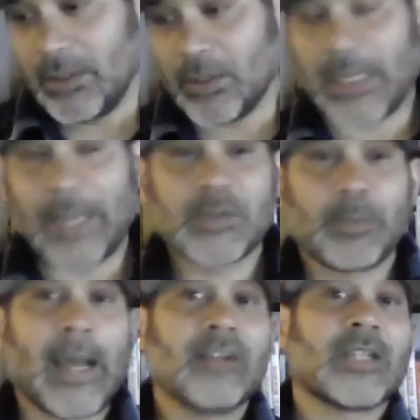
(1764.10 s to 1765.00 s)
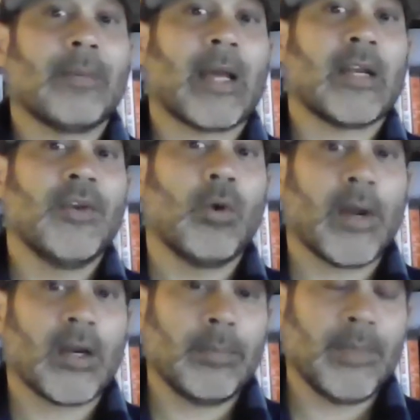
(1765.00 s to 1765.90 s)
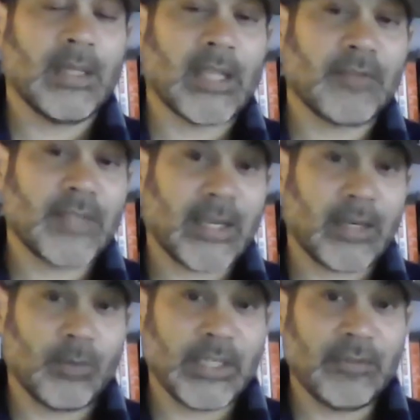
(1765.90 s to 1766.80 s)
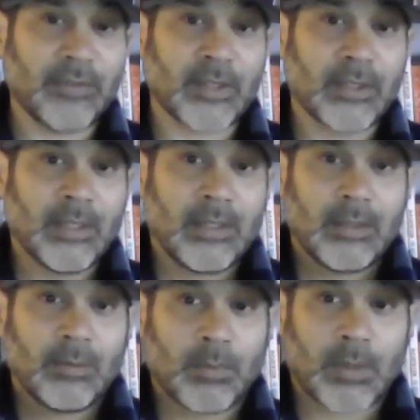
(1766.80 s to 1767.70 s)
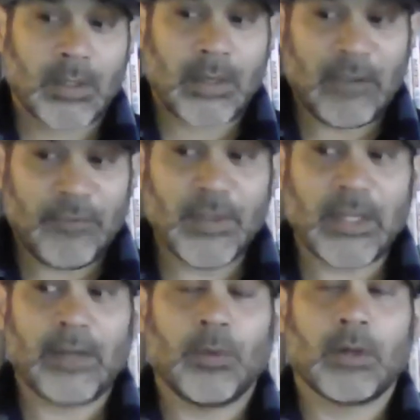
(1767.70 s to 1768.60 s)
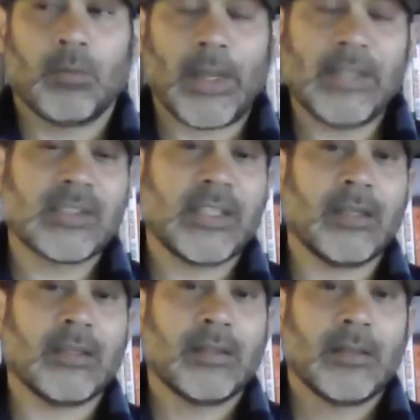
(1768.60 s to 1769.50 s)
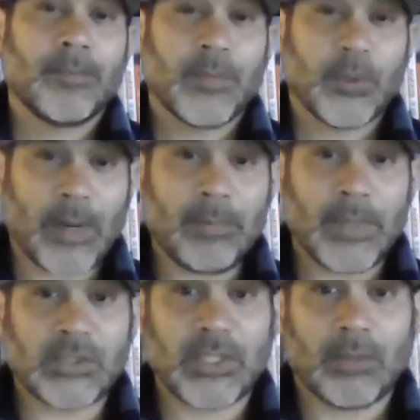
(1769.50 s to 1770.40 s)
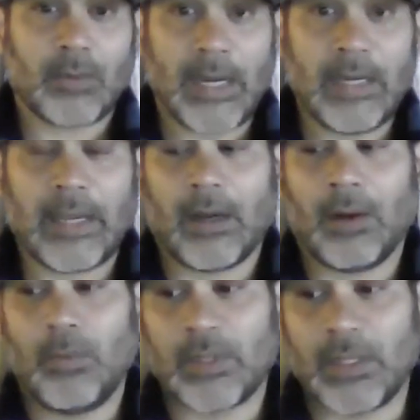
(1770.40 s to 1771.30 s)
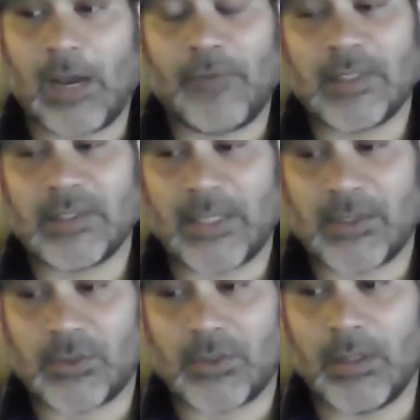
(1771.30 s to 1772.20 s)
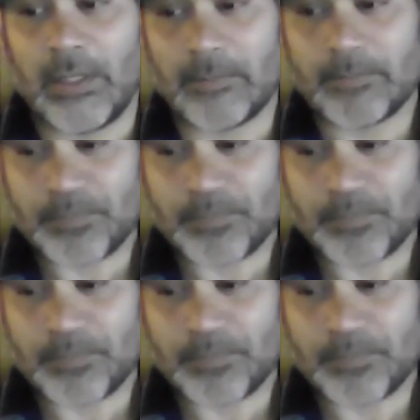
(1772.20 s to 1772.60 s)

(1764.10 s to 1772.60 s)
Gabe Spires come out of nowhere to be a left-handed reliever. I feel like we're wasting great pitching right now with an offense that's struggling.